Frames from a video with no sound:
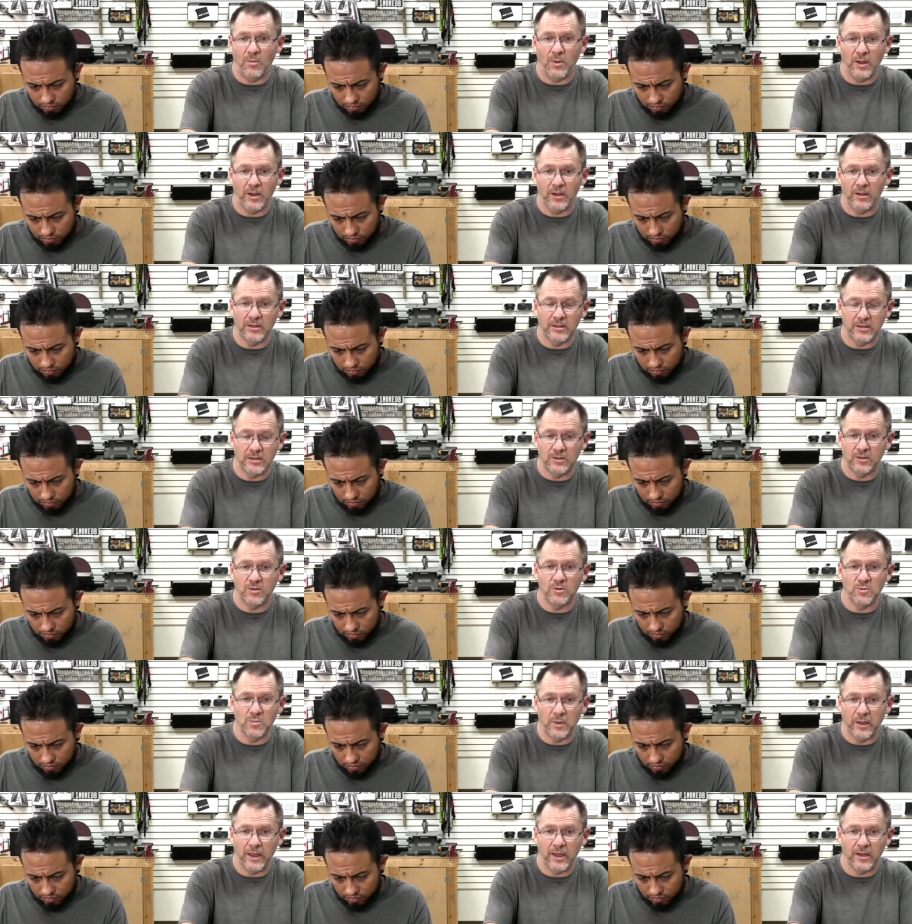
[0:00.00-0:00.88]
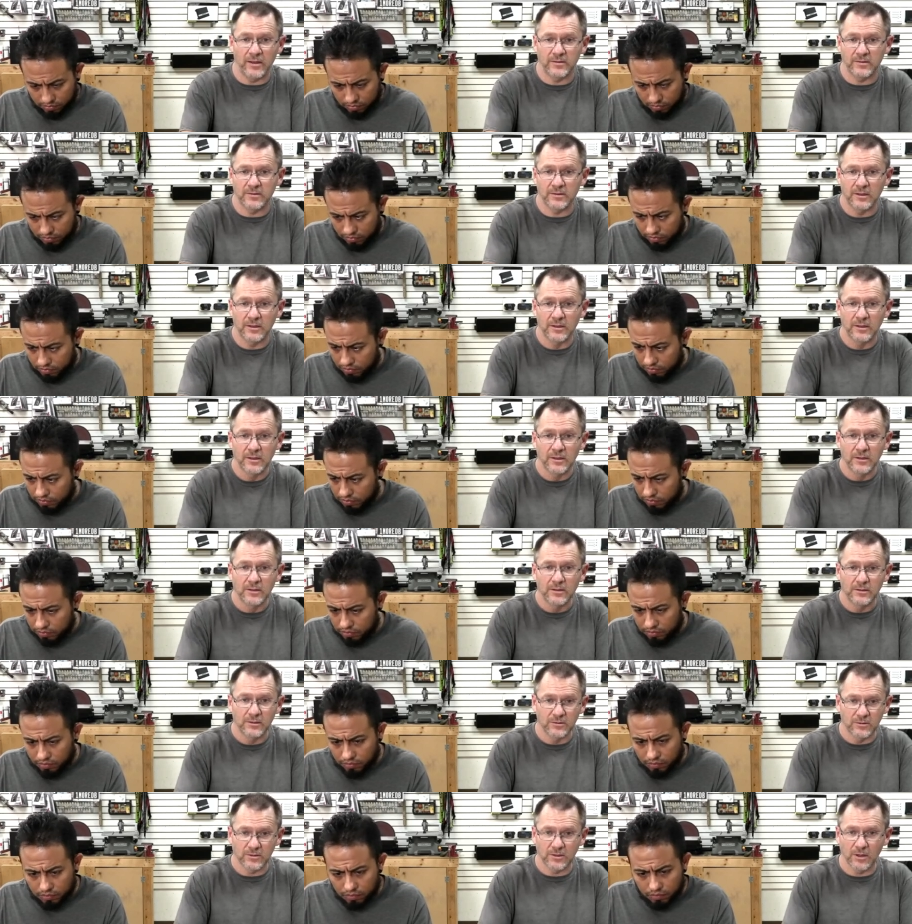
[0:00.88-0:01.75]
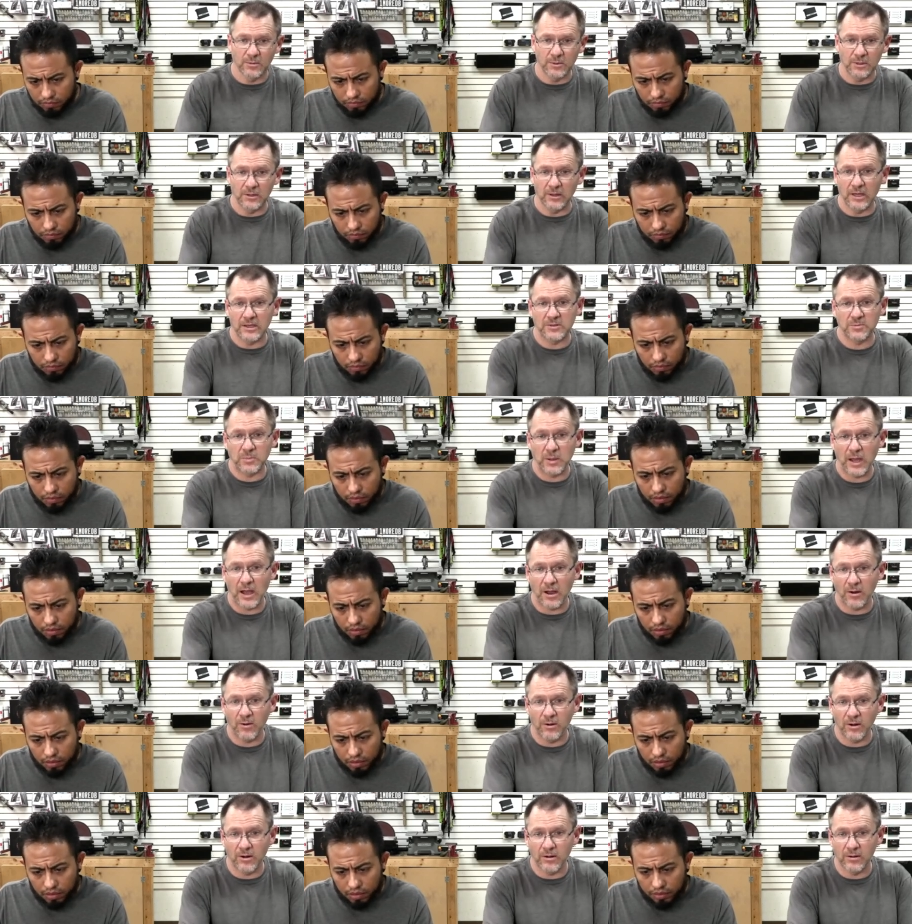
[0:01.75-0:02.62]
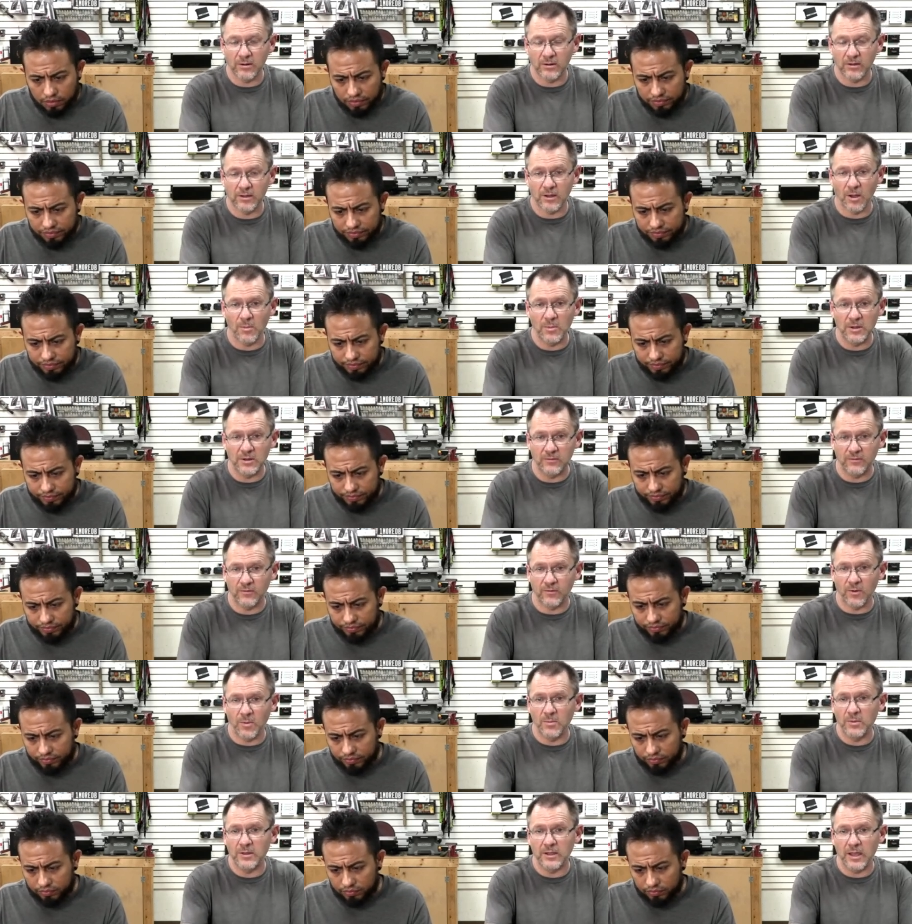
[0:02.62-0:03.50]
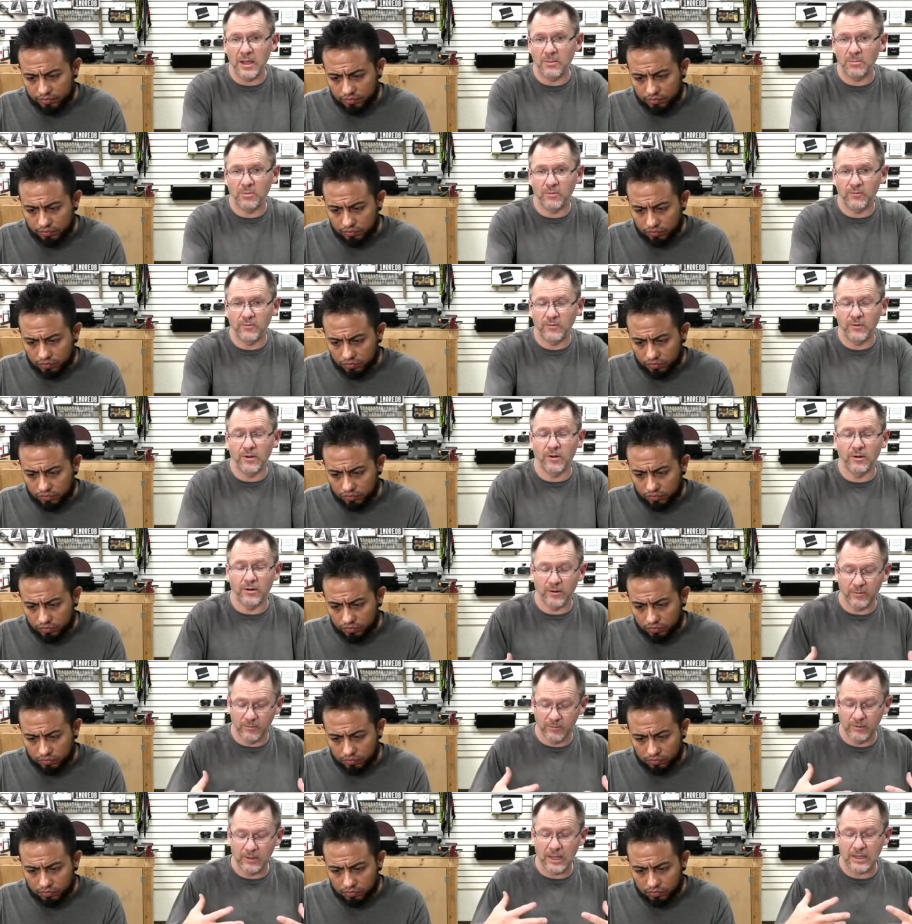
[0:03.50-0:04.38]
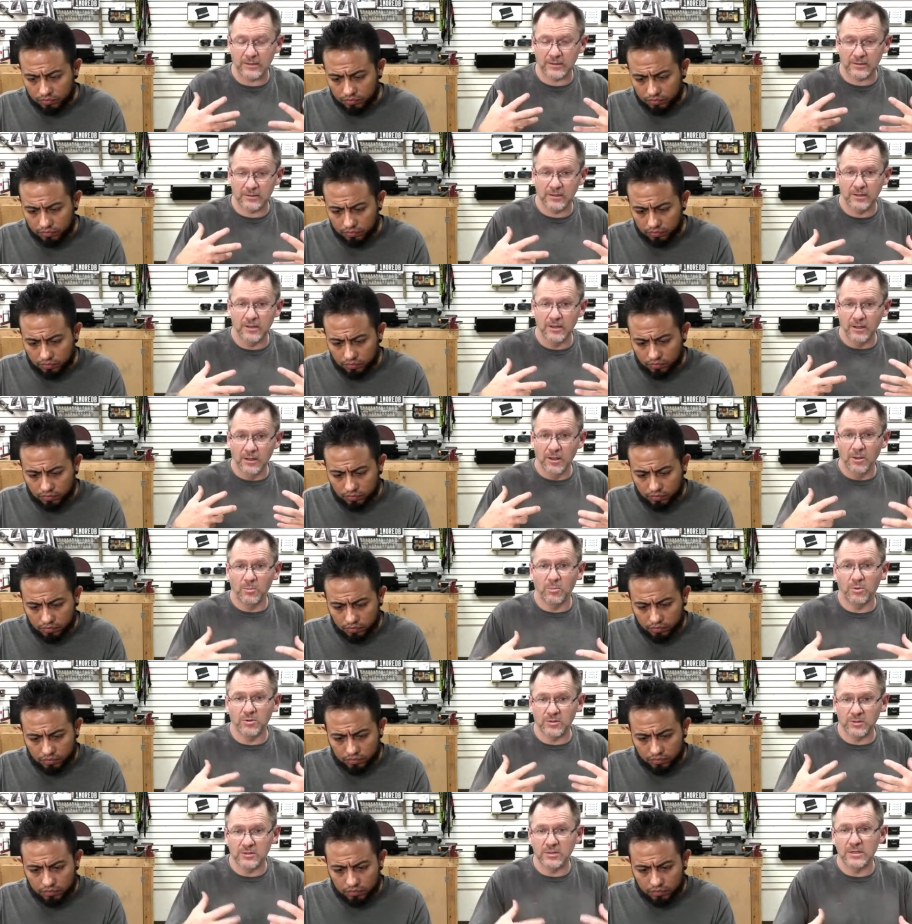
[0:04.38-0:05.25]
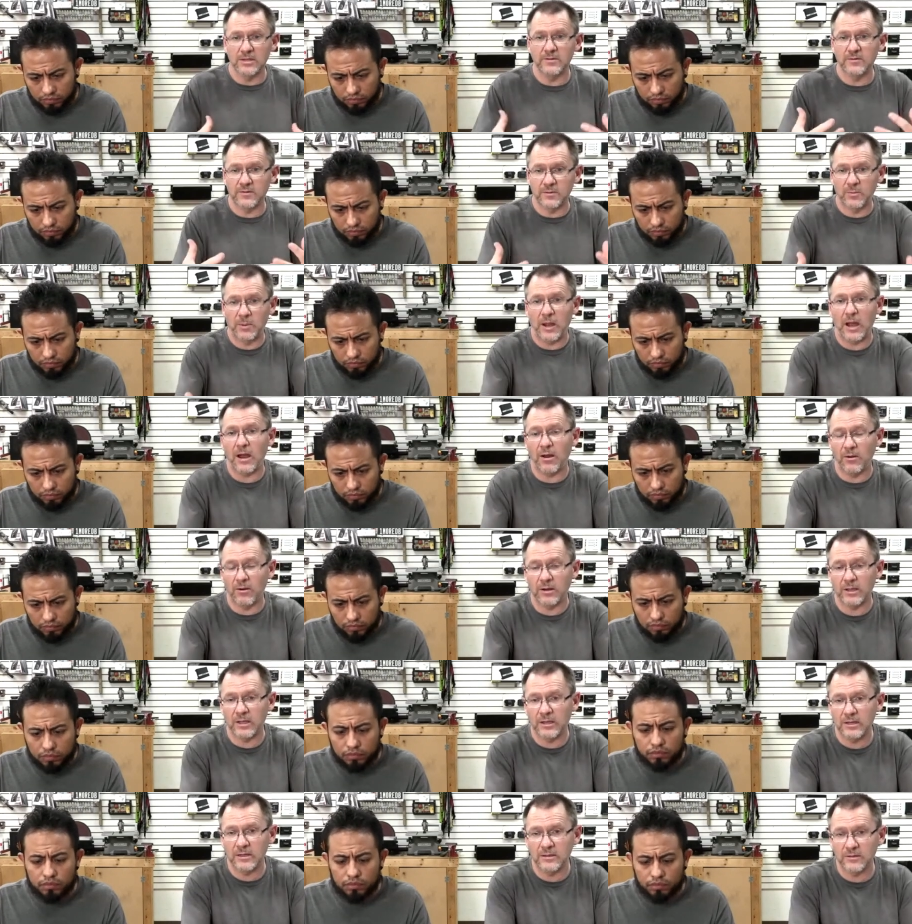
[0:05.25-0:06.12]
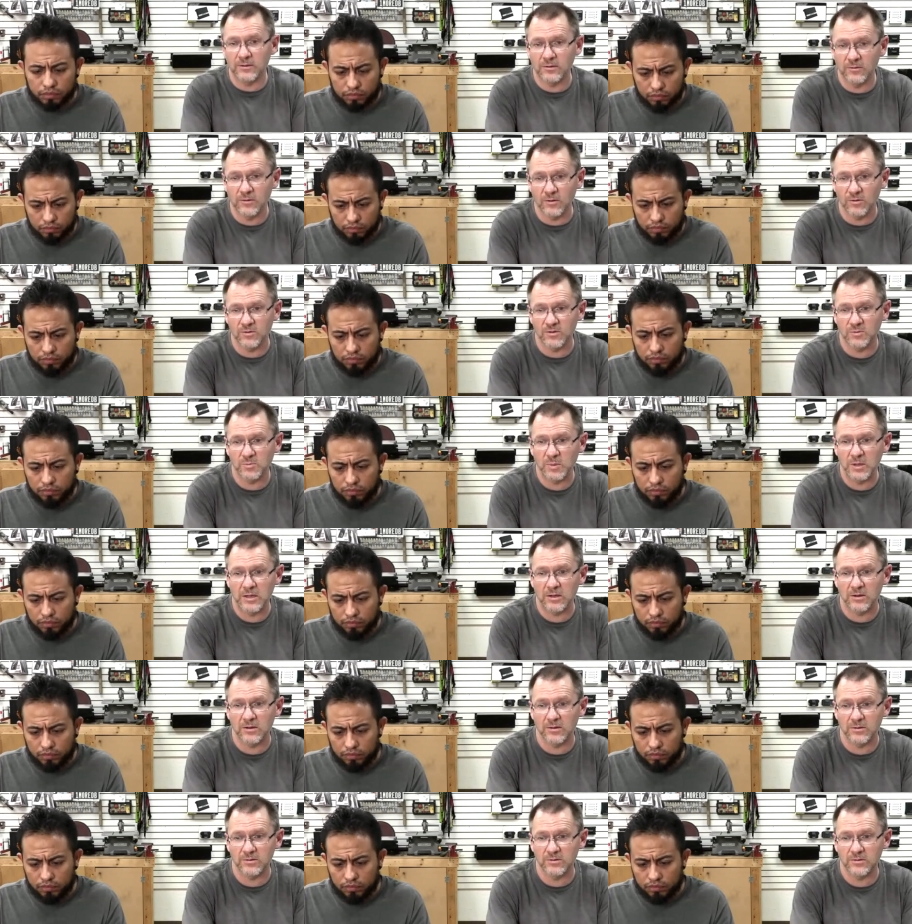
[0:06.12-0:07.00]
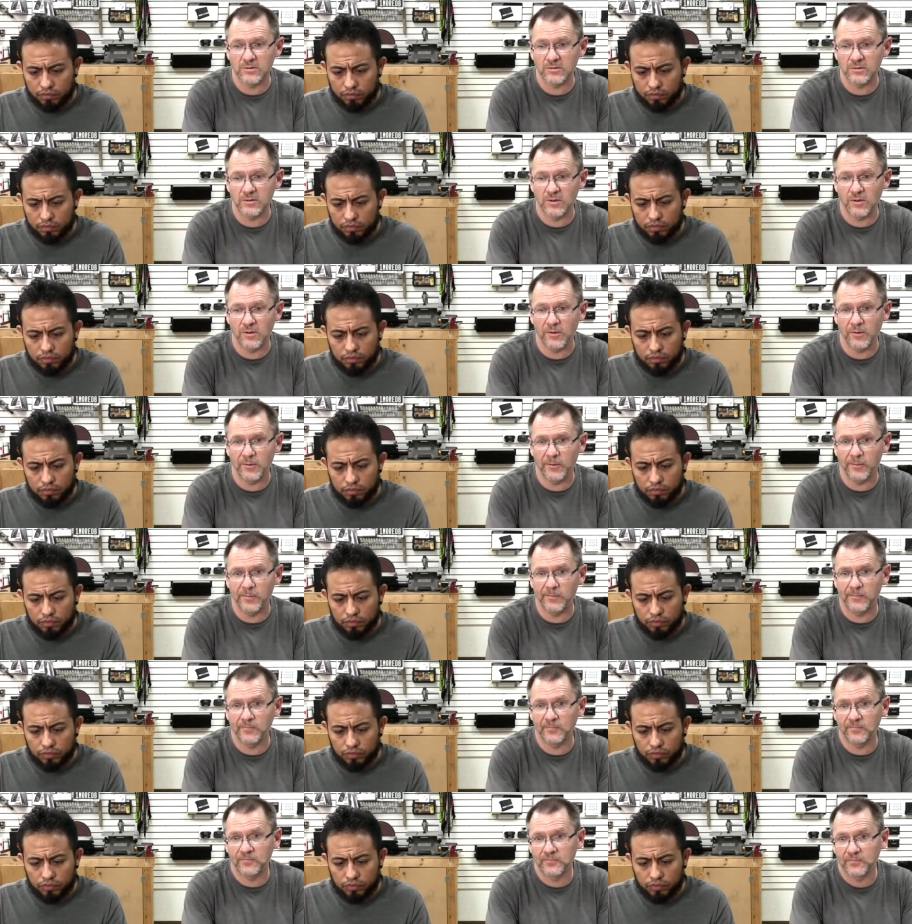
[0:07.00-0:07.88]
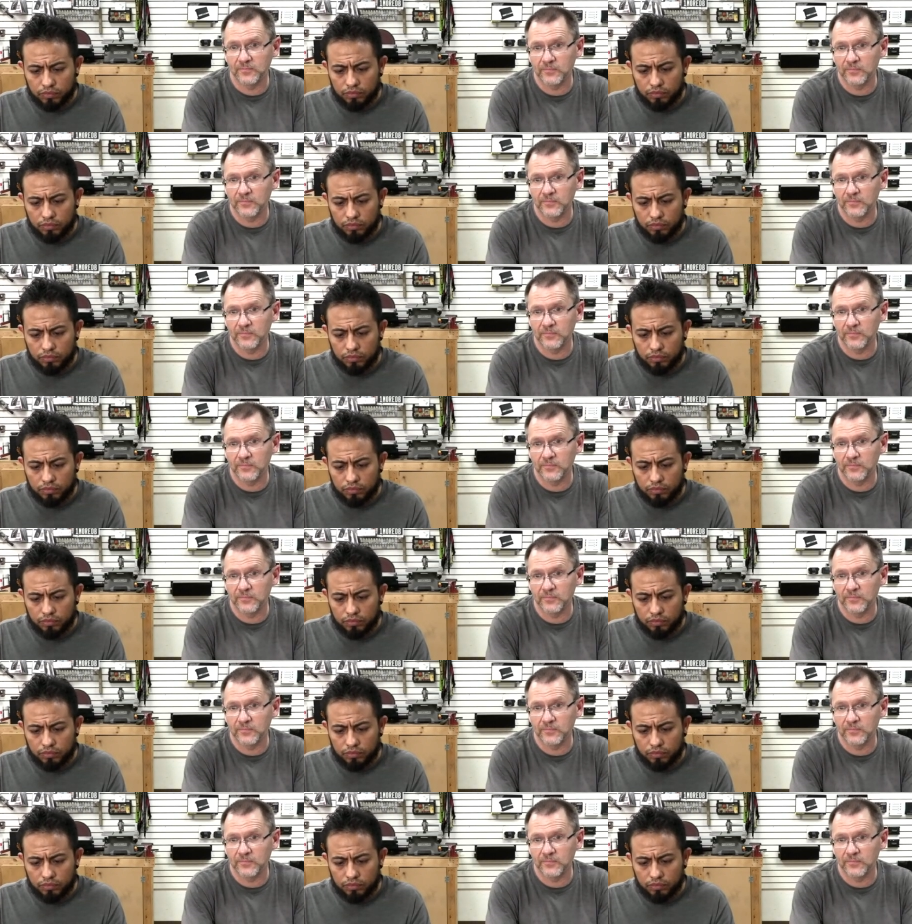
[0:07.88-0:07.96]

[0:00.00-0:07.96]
Speaker 1: all my EQ bands, there's going to be less power coming from the amplifier, or less perceived power getting to those speakers. So